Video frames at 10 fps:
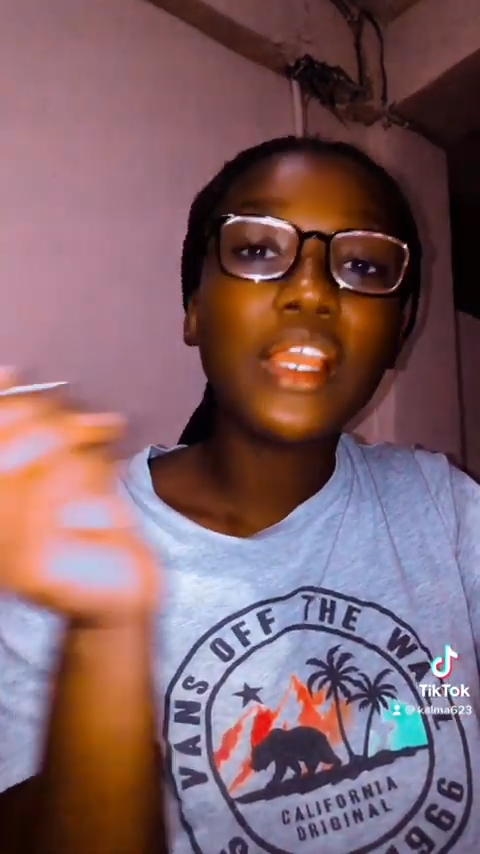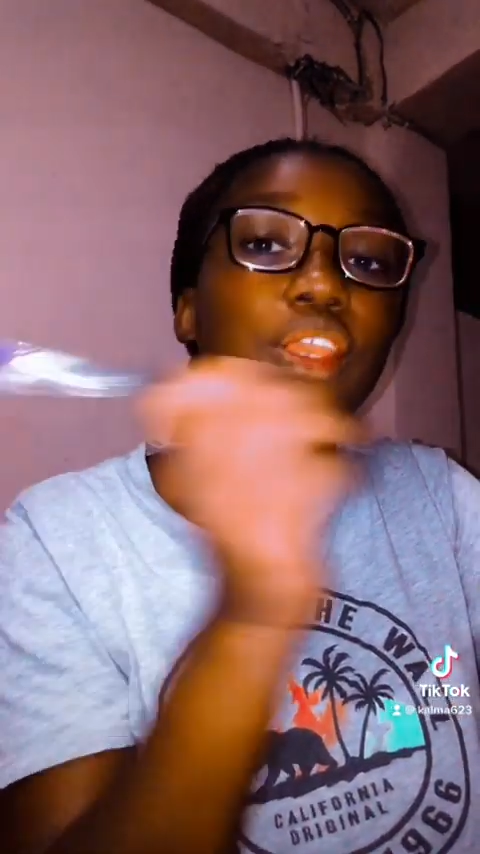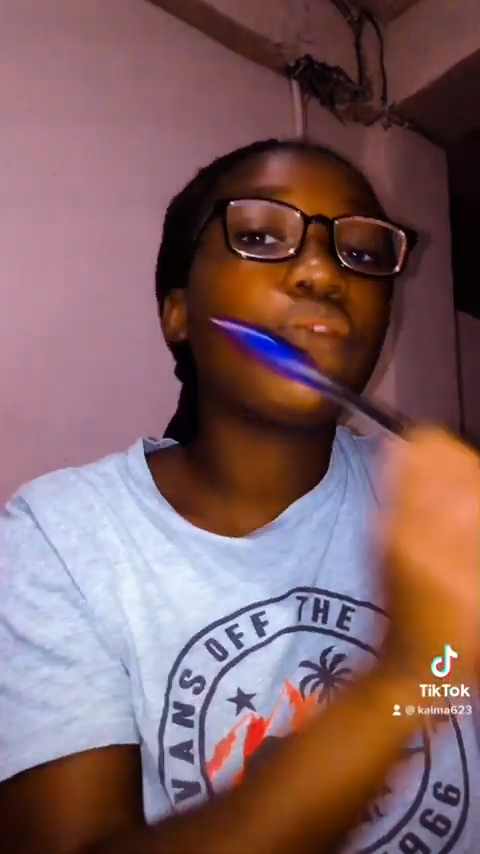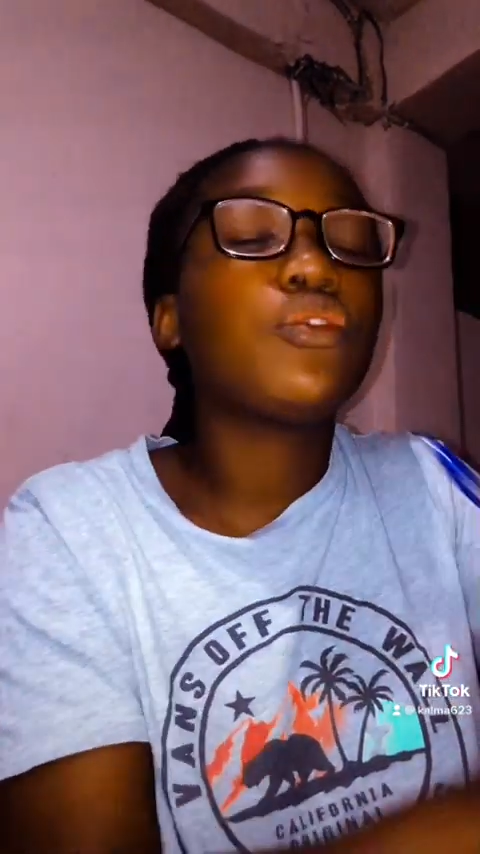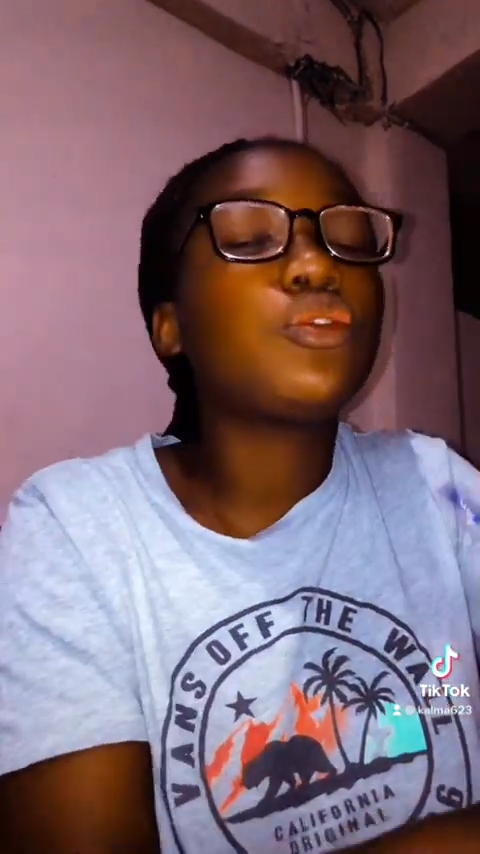
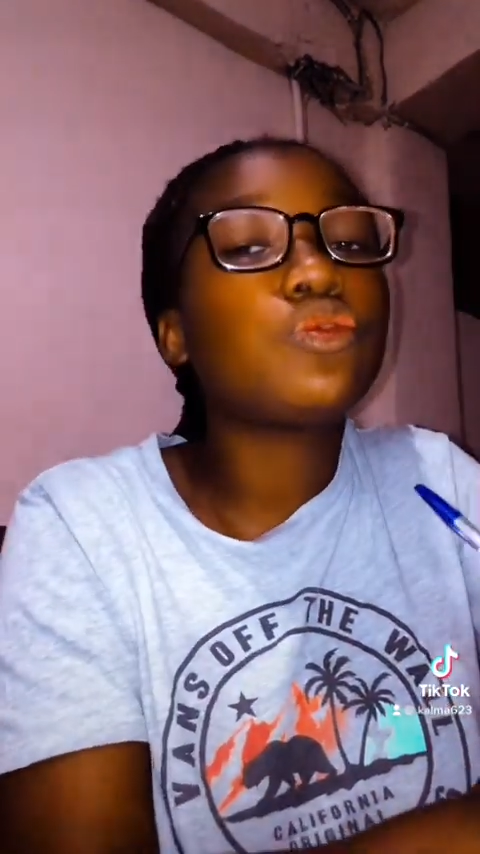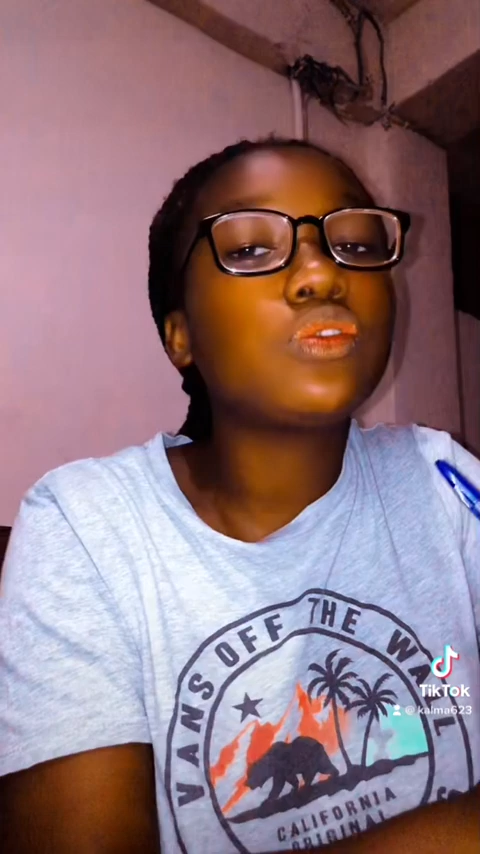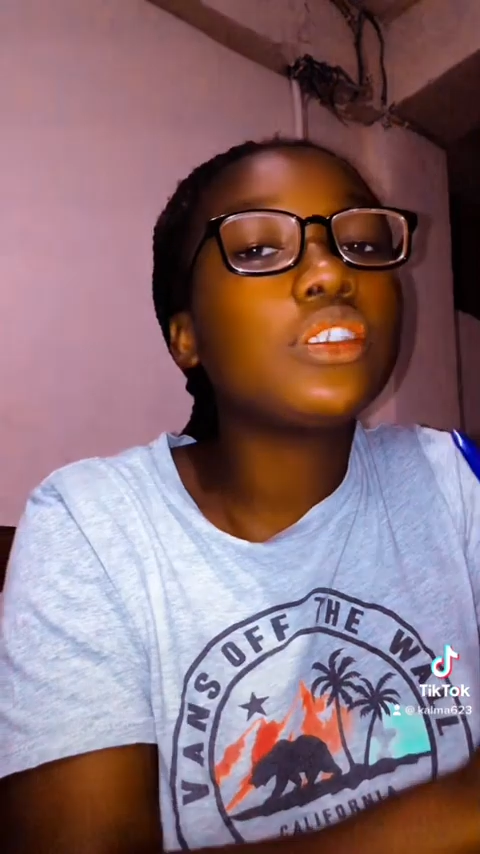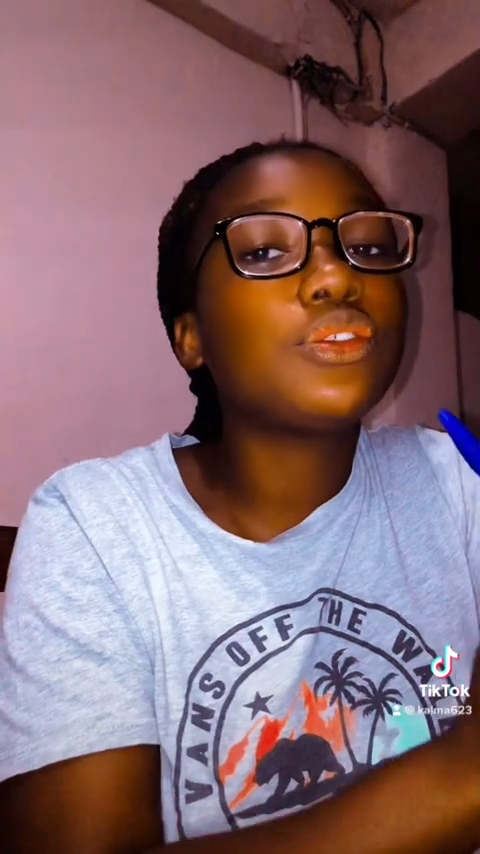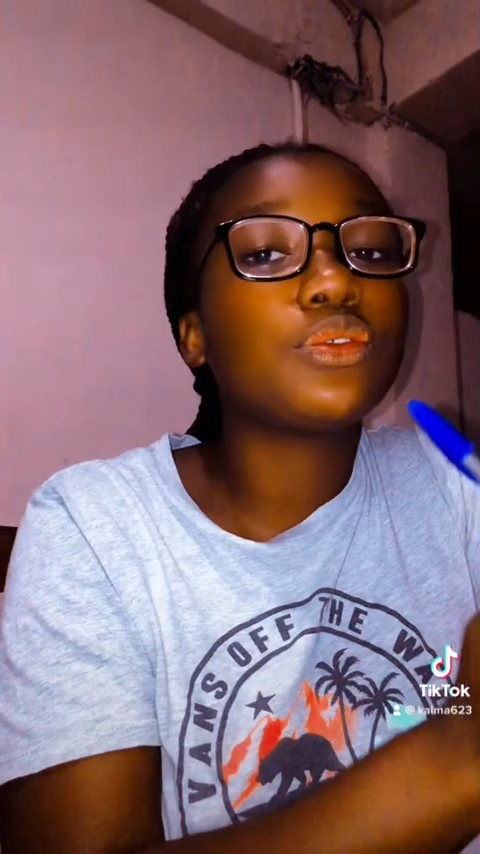If you truly
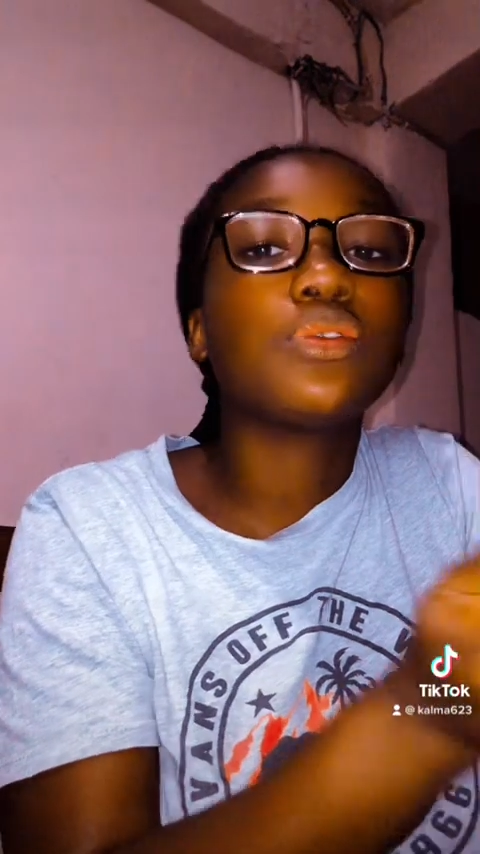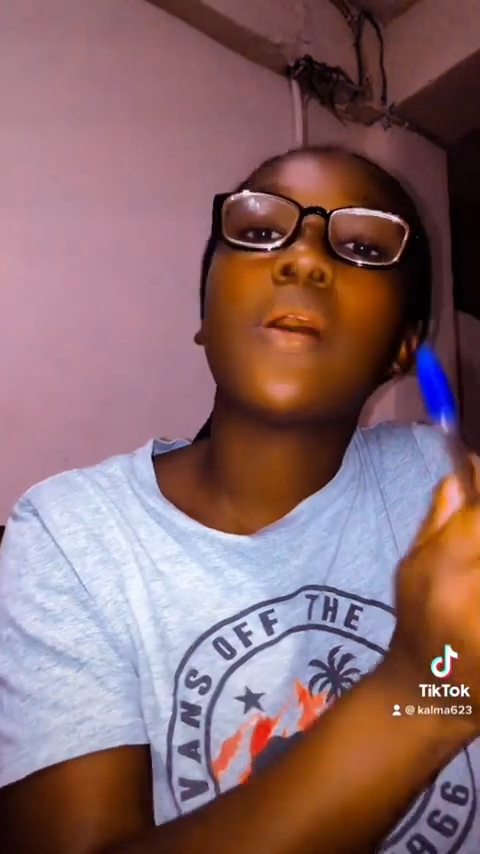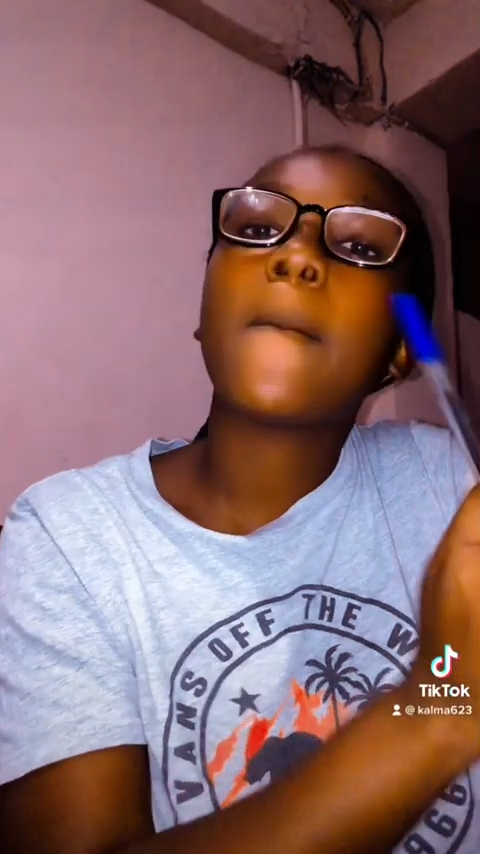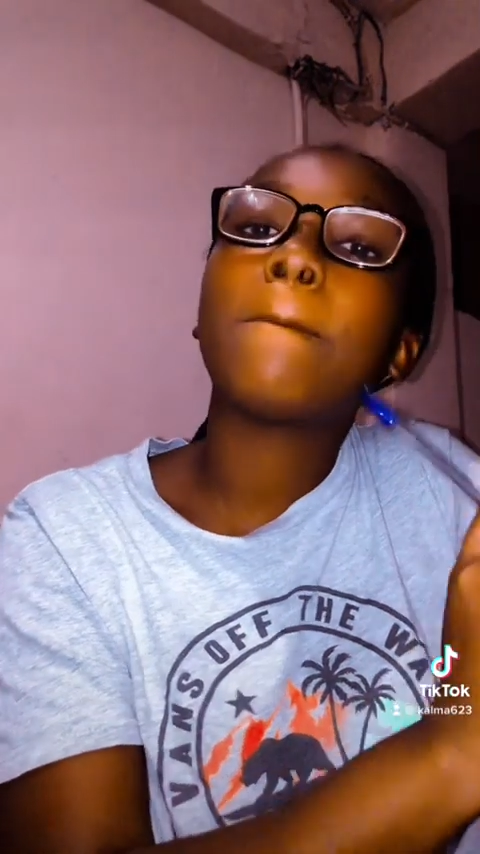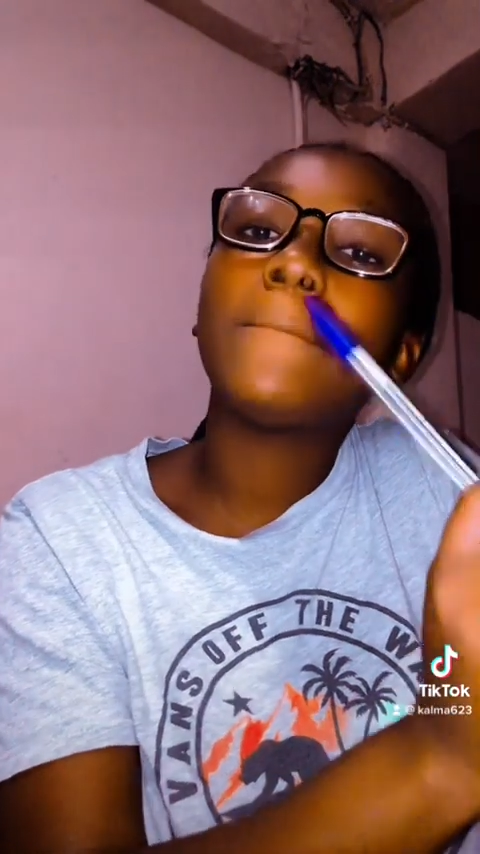do,
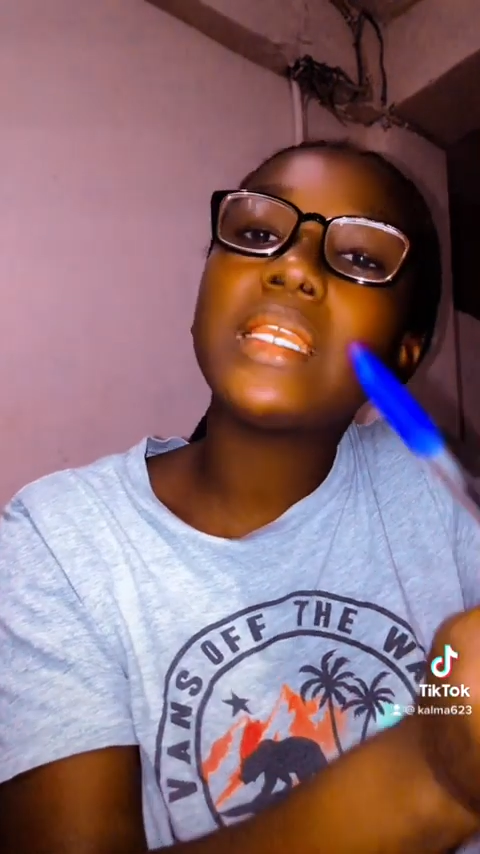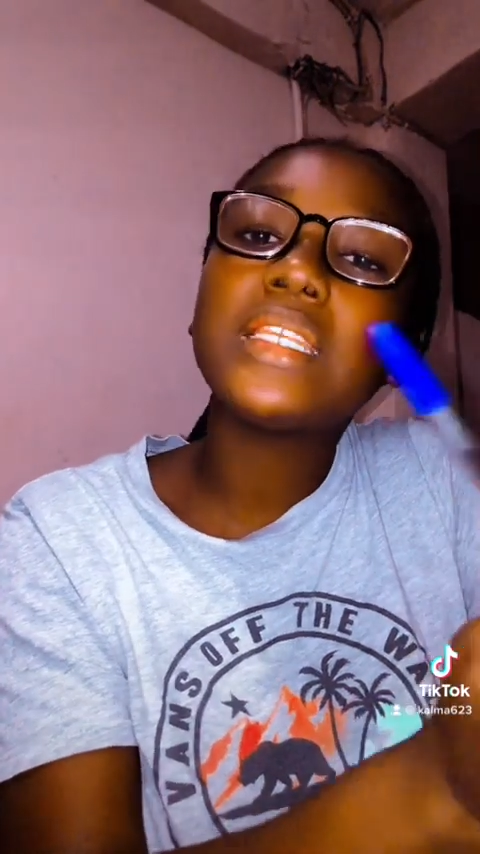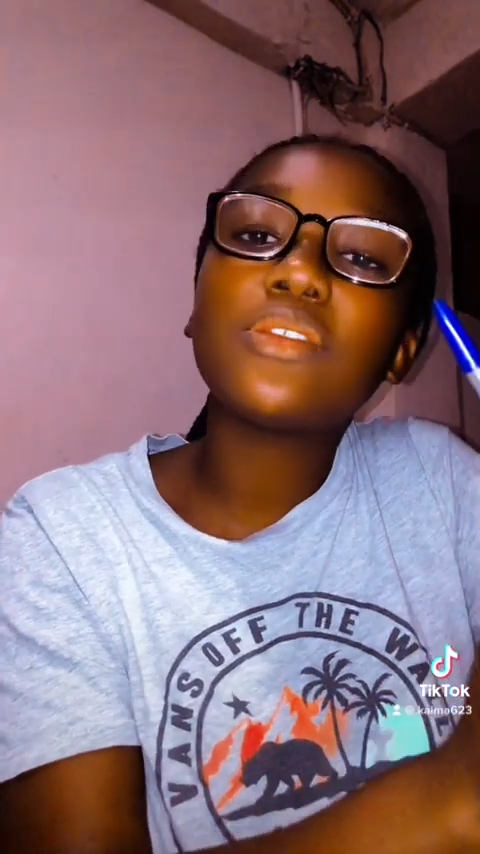please